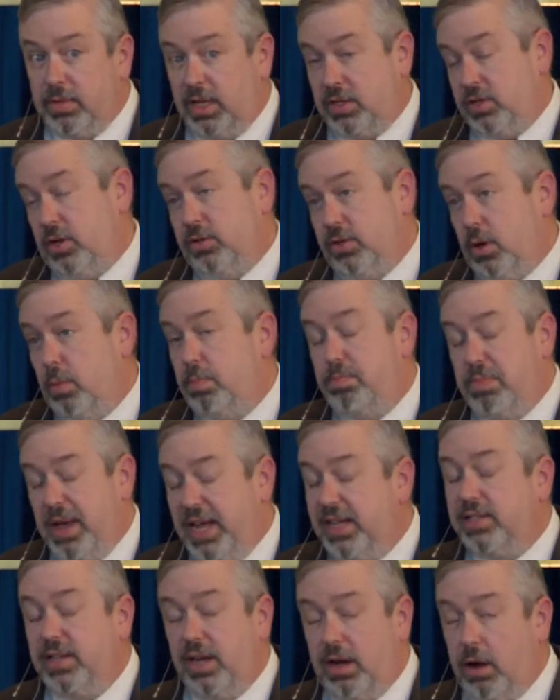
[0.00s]
That's also
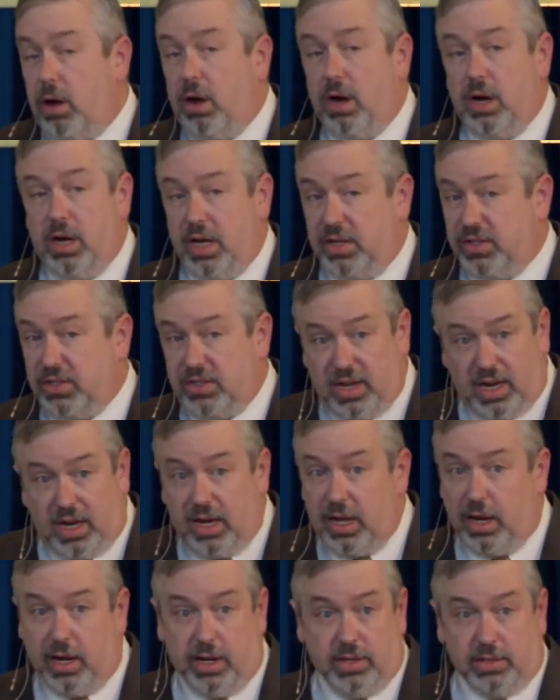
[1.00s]
basic
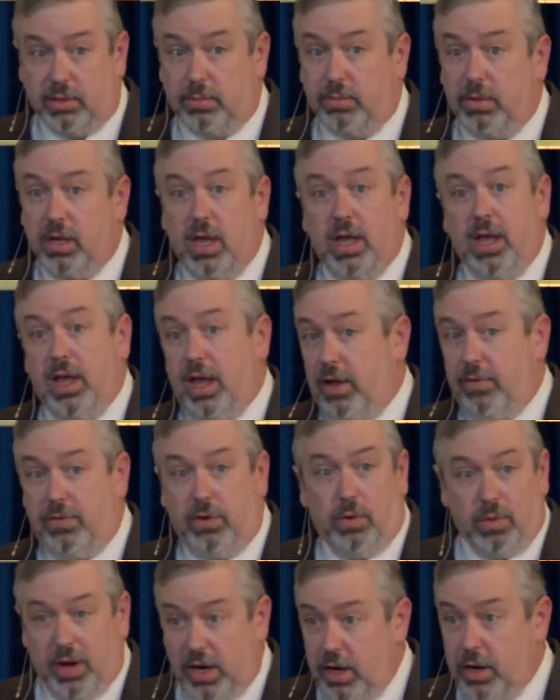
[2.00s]
Augustinianism, if
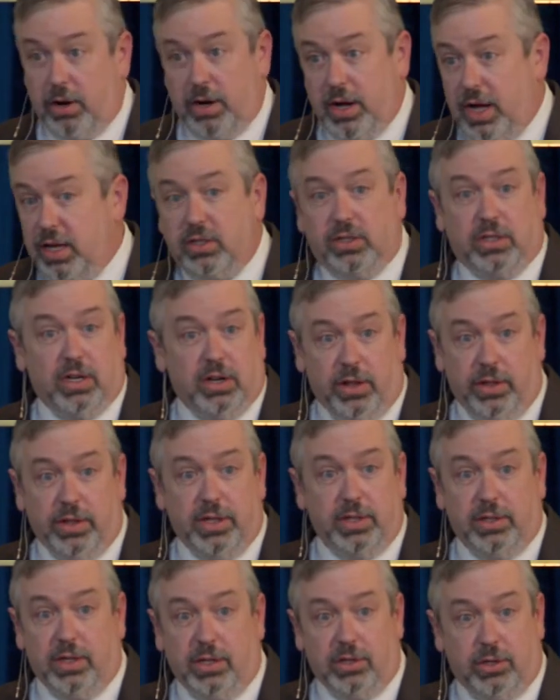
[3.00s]
you read Augustine on
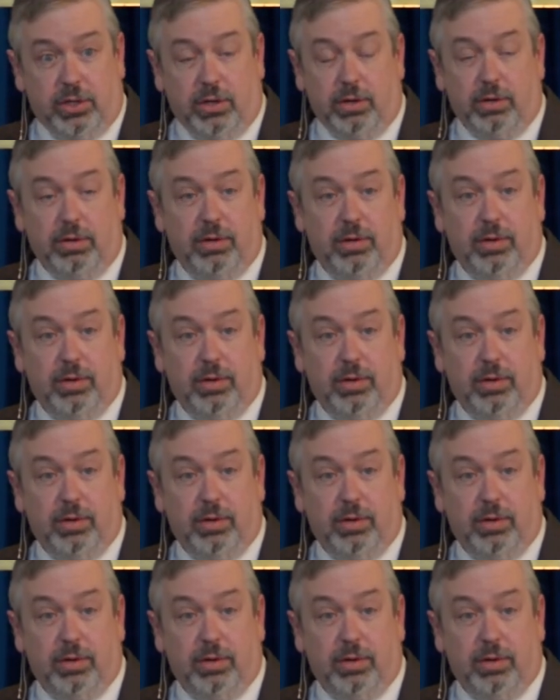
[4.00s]
this issue.